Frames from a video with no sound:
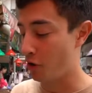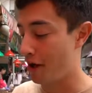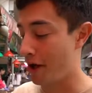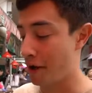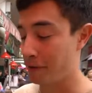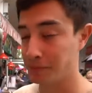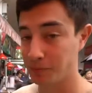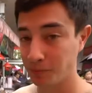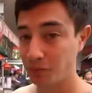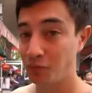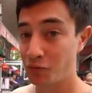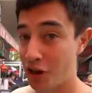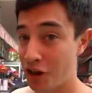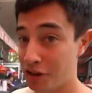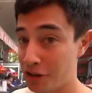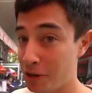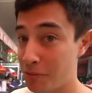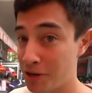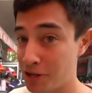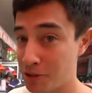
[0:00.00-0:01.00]
yeah, a
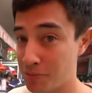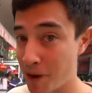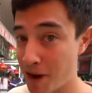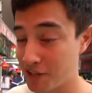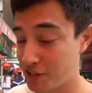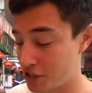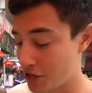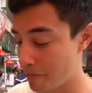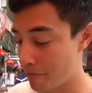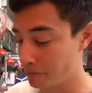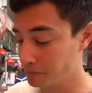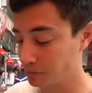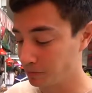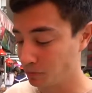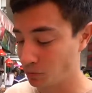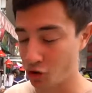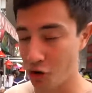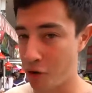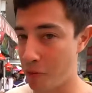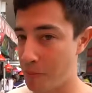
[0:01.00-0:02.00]
little bit spicy.
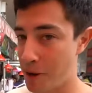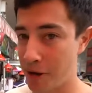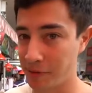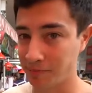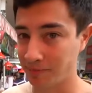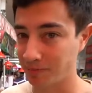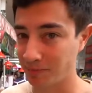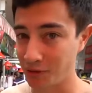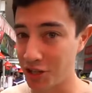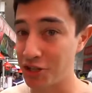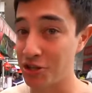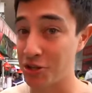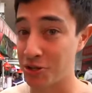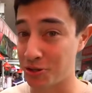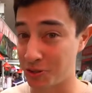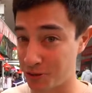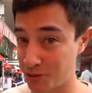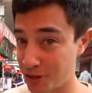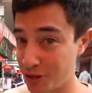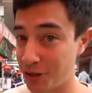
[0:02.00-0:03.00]
Oh man, this is
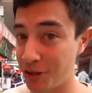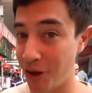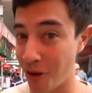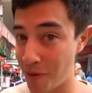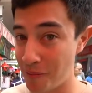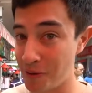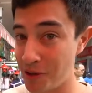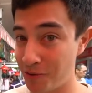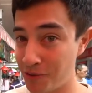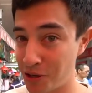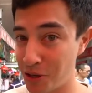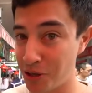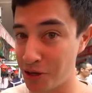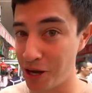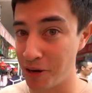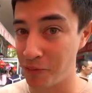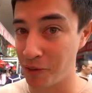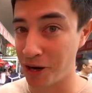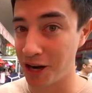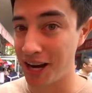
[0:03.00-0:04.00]
really good beef
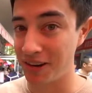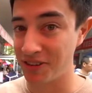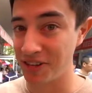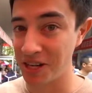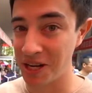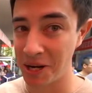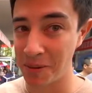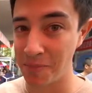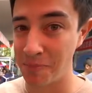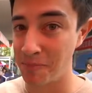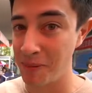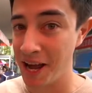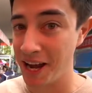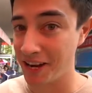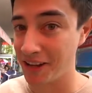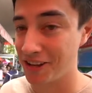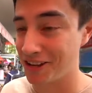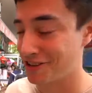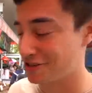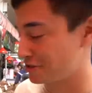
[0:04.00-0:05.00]
jerky. We're gonna have to get a
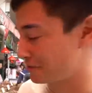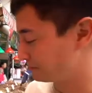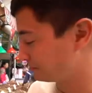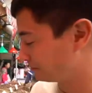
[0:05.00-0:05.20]
bag of this.